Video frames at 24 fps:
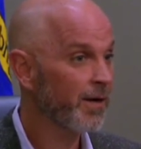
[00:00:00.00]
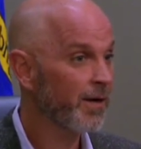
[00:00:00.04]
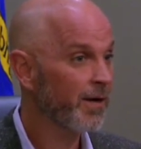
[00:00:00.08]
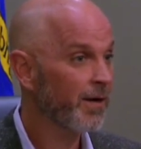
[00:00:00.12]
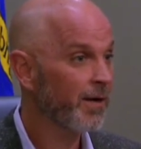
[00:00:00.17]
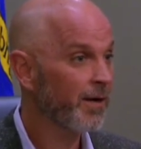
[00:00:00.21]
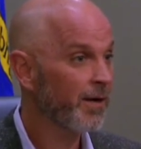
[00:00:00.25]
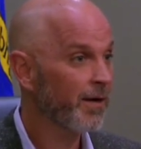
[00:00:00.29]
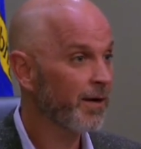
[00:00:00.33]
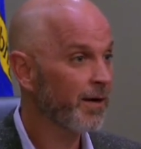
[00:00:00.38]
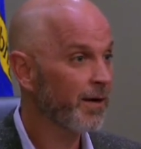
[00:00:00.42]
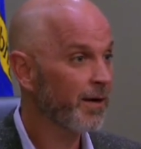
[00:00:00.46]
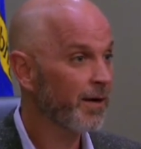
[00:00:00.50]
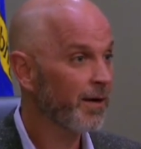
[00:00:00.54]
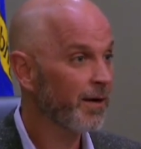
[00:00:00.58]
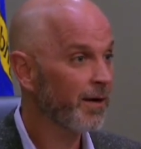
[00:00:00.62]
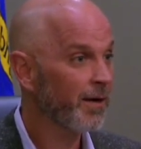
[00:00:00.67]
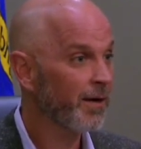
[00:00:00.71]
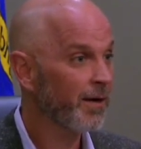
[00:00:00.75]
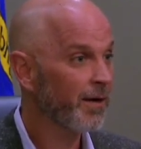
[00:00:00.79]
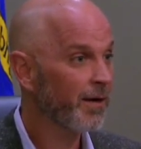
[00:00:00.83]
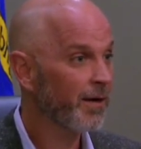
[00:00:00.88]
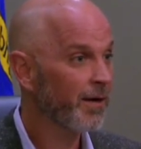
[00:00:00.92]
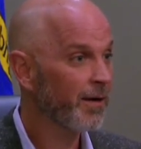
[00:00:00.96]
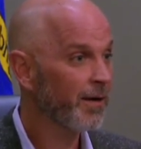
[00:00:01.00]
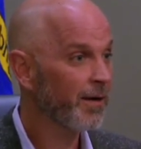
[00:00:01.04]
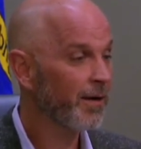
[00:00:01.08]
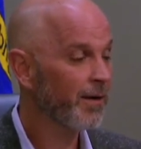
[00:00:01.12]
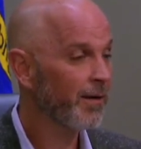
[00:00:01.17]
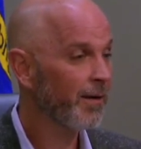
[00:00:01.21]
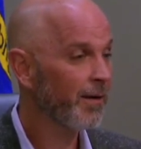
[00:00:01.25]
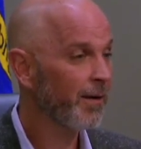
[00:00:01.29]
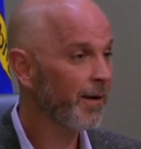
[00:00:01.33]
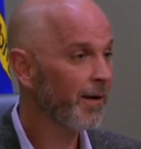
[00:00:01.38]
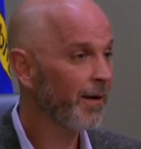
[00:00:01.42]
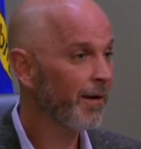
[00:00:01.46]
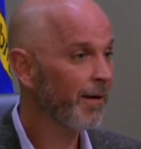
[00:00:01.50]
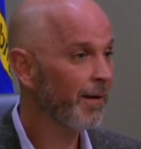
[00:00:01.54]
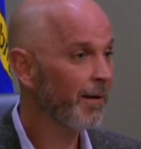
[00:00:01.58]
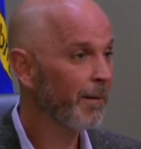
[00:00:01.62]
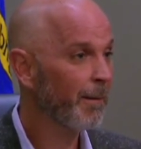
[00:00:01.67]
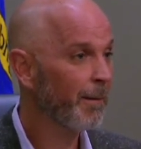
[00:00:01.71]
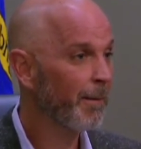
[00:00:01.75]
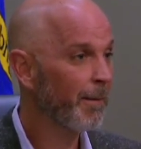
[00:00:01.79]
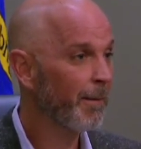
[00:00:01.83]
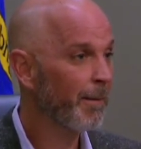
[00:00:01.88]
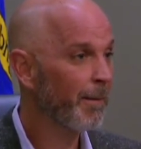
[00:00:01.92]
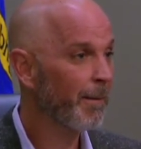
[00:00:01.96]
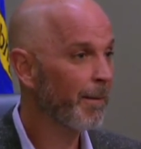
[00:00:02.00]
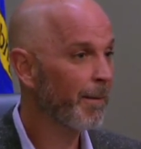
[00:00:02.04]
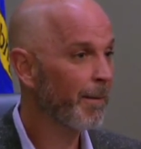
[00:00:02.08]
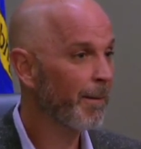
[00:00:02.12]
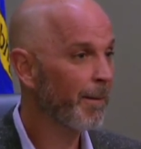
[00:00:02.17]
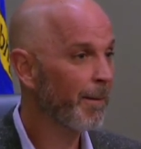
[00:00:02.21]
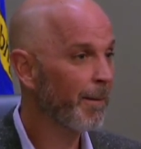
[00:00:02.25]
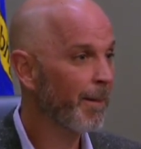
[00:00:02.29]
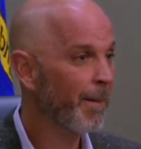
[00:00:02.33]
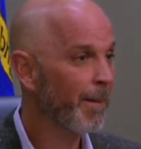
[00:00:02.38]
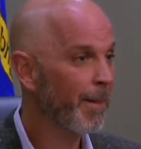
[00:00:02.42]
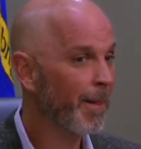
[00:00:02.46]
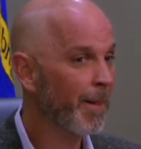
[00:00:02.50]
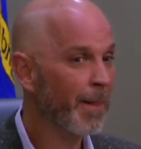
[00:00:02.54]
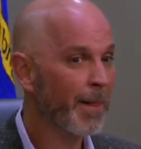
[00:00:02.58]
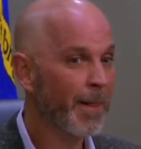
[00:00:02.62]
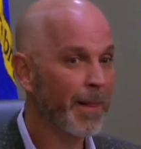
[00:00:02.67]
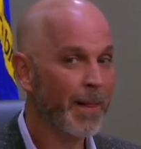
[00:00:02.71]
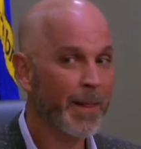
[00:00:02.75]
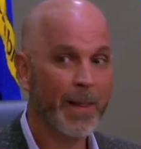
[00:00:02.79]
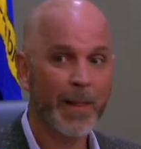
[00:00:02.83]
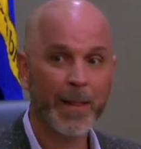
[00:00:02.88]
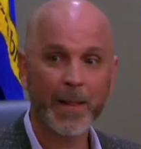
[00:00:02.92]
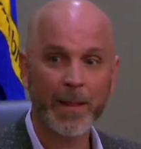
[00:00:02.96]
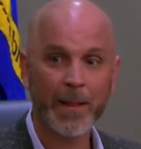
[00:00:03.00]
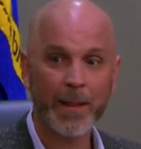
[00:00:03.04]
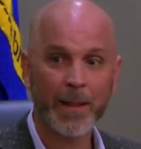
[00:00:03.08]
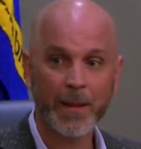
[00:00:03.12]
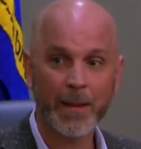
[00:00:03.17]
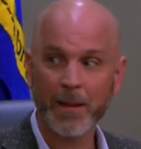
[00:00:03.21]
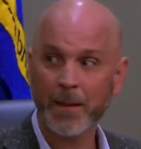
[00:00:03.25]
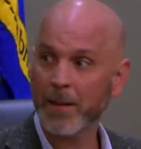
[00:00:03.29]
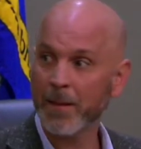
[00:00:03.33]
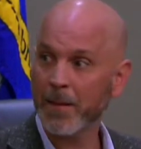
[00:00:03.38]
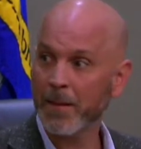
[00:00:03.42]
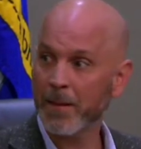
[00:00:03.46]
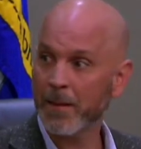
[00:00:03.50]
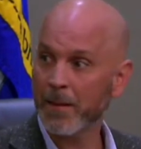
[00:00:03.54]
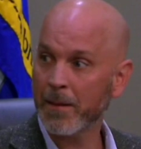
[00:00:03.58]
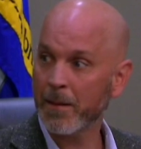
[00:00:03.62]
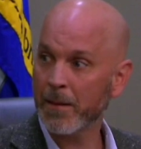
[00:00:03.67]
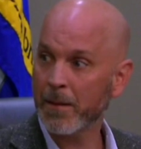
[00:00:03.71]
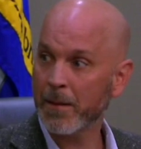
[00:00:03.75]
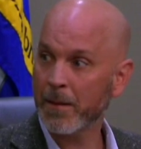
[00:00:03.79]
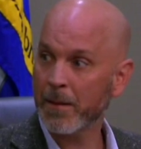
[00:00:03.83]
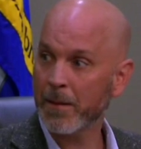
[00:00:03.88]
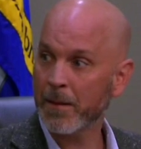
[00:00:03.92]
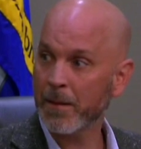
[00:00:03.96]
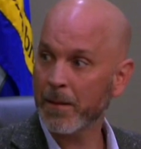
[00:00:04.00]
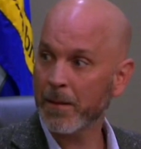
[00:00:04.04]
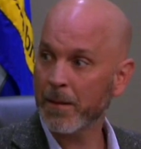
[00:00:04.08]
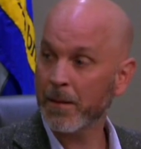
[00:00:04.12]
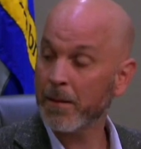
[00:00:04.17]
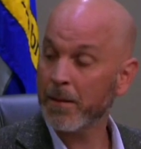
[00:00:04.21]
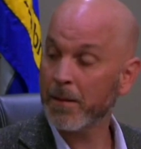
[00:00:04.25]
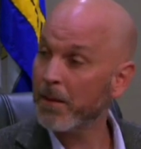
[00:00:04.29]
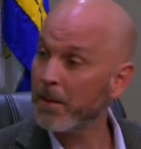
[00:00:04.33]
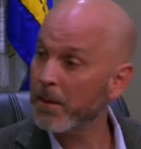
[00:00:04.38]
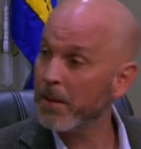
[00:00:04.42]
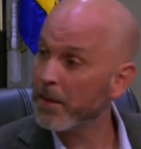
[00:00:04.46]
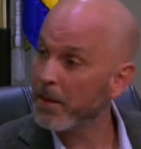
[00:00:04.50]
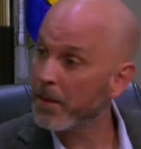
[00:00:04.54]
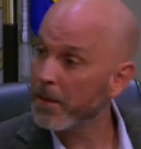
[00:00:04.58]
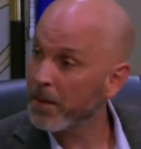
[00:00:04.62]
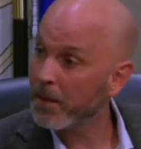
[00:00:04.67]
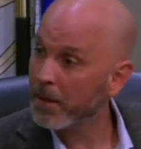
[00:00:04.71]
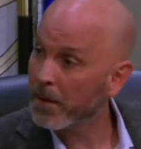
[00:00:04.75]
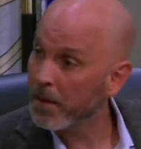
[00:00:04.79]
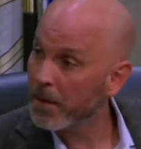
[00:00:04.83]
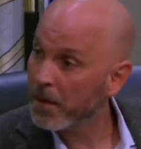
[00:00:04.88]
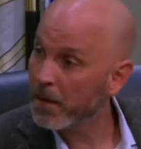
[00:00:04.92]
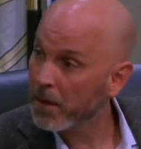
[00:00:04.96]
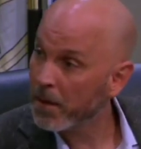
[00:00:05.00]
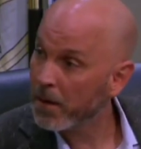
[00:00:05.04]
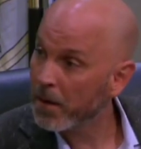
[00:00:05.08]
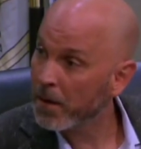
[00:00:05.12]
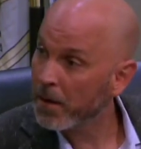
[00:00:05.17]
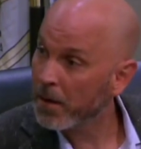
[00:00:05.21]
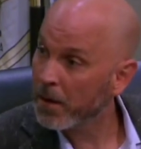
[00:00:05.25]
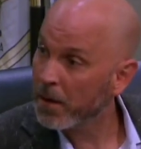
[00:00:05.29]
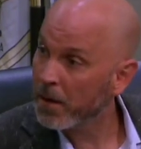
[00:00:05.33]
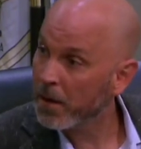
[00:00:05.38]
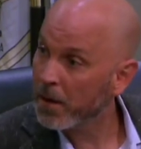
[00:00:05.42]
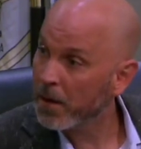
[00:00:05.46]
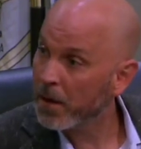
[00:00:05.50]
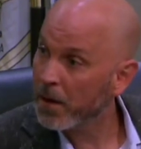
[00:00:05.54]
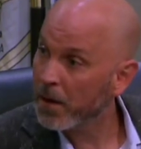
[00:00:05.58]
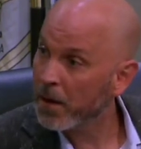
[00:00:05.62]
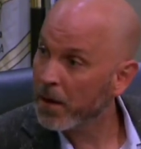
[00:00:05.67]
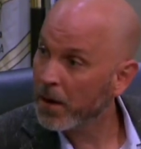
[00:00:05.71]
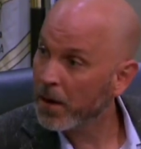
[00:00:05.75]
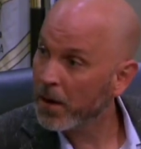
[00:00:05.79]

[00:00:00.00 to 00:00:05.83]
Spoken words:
Nothing is said.